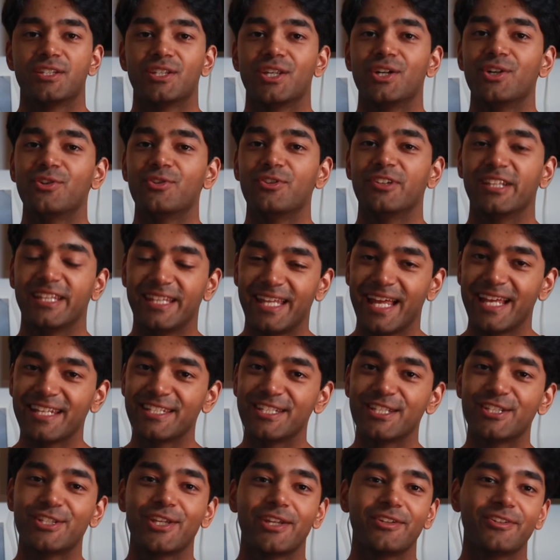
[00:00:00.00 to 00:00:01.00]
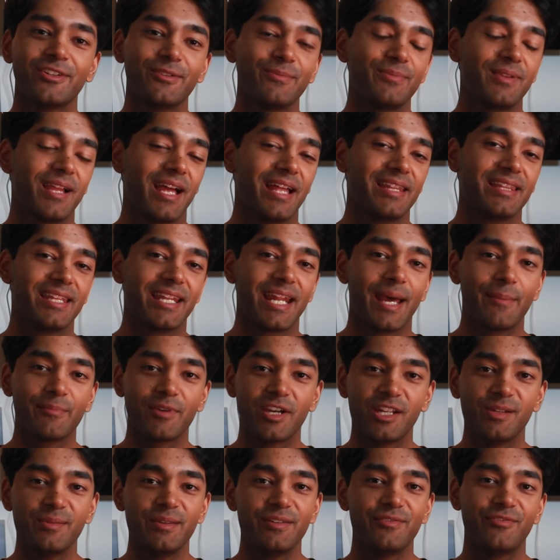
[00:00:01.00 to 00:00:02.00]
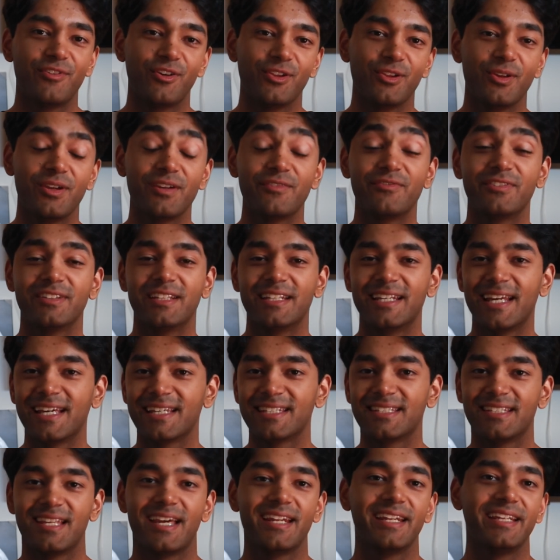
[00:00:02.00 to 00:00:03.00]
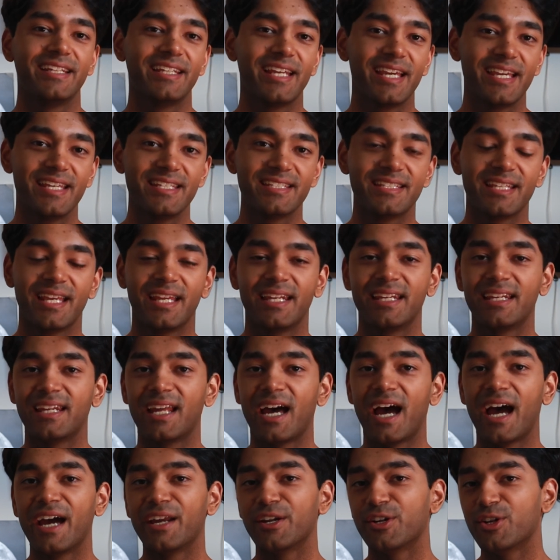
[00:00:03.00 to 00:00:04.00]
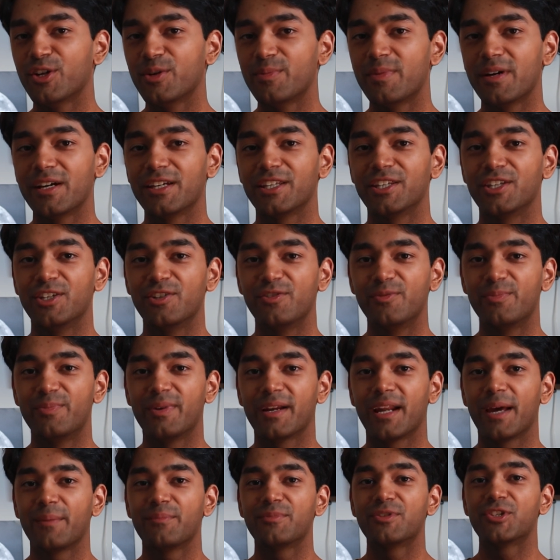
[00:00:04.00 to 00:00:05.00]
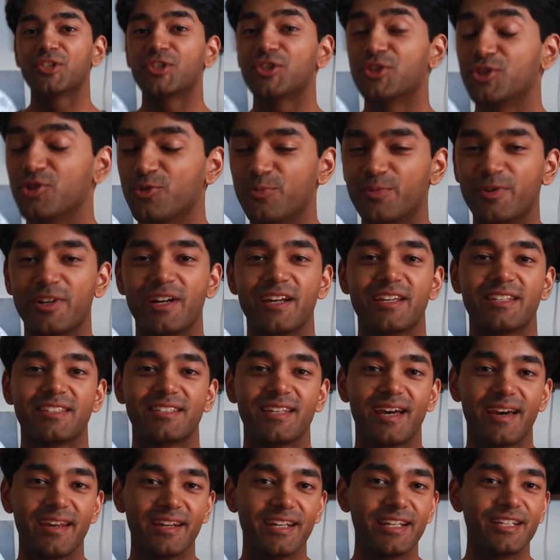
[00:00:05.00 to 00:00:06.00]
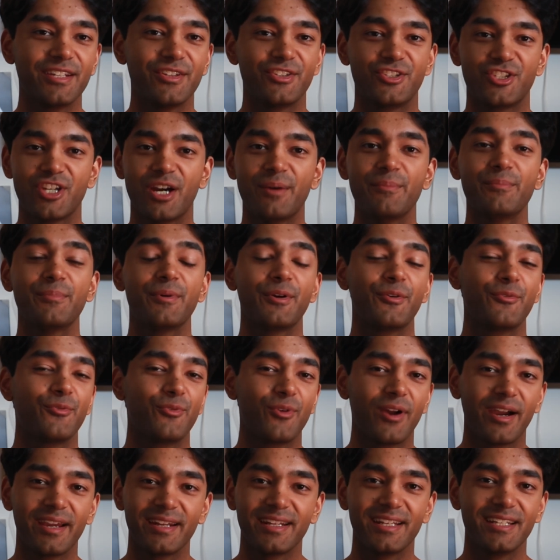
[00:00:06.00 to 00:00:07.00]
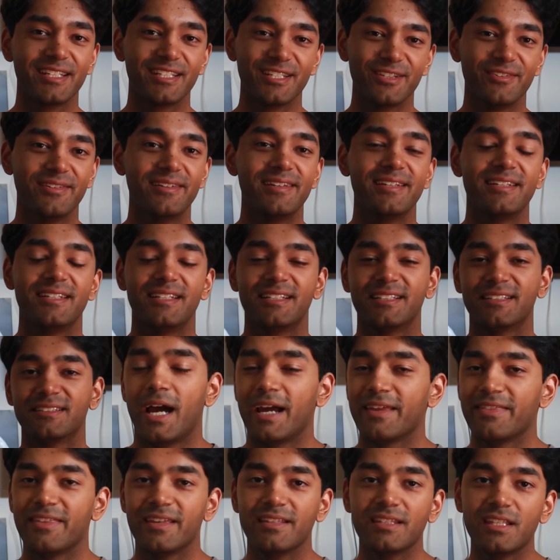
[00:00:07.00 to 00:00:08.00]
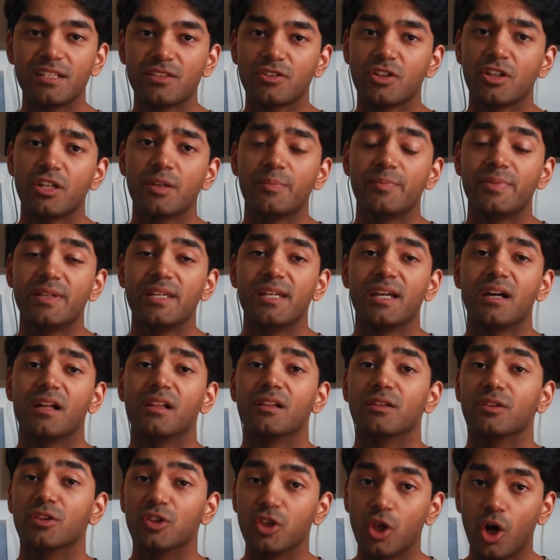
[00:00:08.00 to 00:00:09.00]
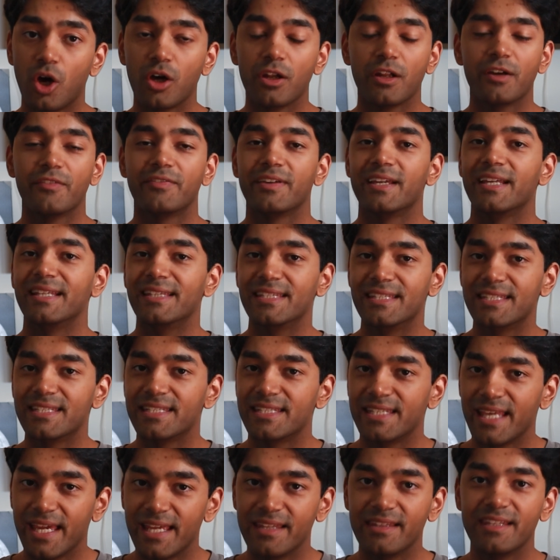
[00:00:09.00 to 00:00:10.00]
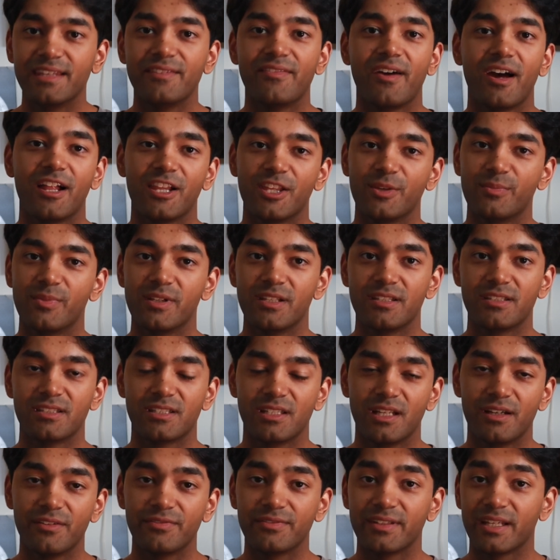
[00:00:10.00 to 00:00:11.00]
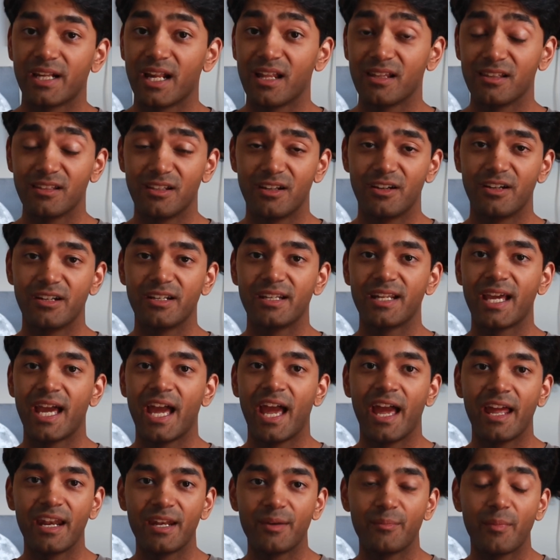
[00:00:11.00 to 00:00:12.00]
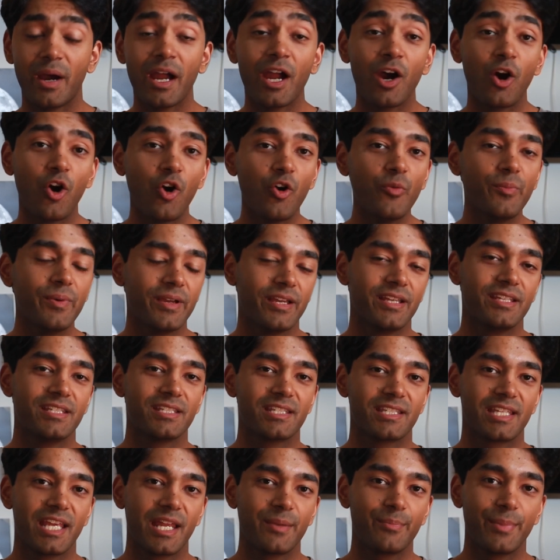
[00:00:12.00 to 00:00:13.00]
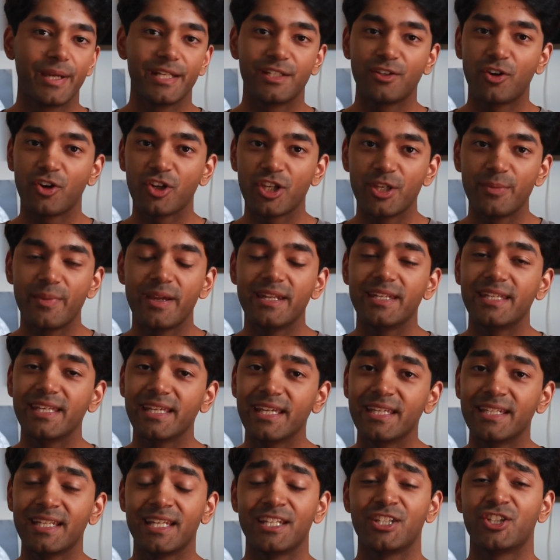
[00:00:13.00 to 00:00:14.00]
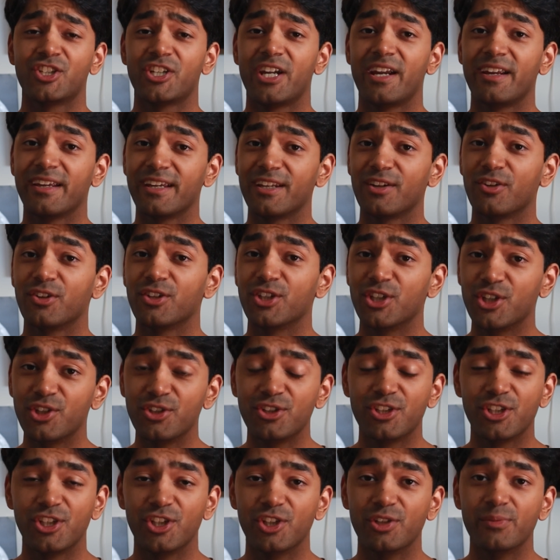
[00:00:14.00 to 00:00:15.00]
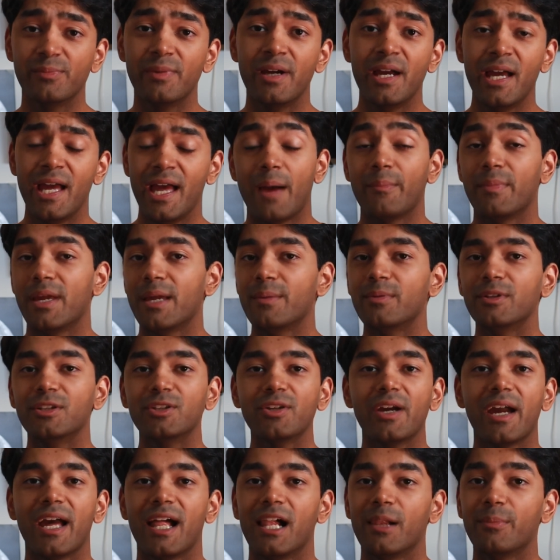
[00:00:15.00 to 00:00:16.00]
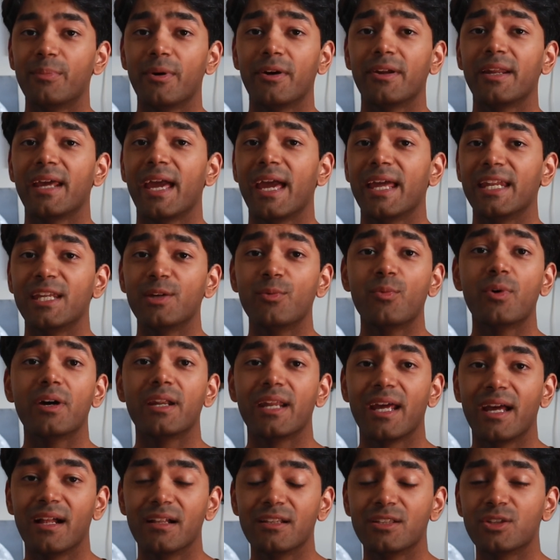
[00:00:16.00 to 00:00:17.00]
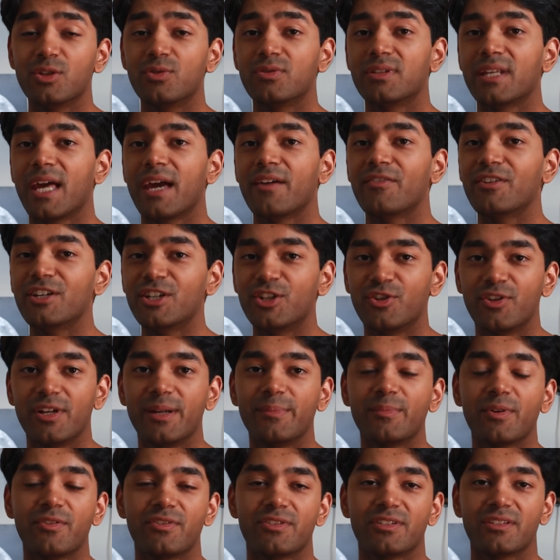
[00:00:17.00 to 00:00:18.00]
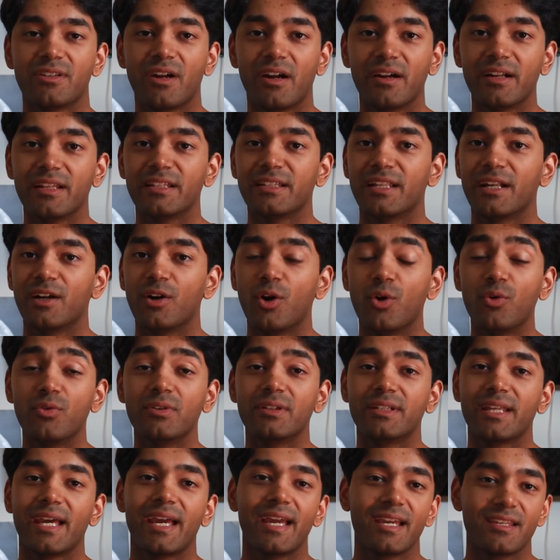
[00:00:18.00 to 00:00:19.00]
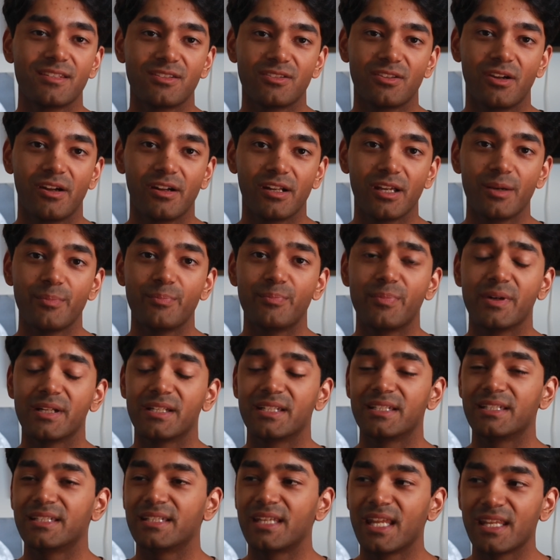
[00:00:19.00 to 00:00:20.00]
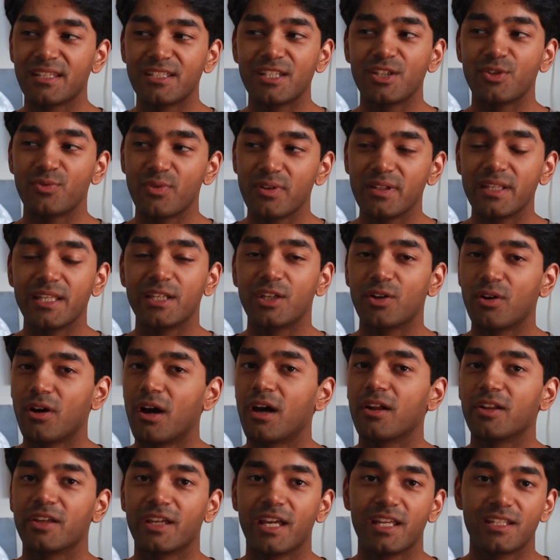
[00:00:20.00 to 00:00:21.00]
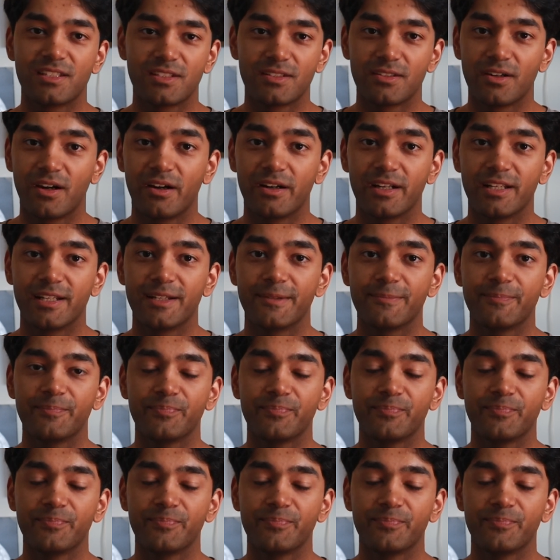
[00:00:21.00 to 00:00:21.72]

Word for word: So that's the general plan that I'm going to be following for the next ninety days, and I don't know about you, but I'm super excited to jump right into it. I think there's going to be a lot of insanely valuable stuff that I'll learn, and my hope is that by documenting it and sharing it on YouTube, I'm able to help out anyone else who's ever dreamed of starting their own tech startup but doesn't really know how to get started.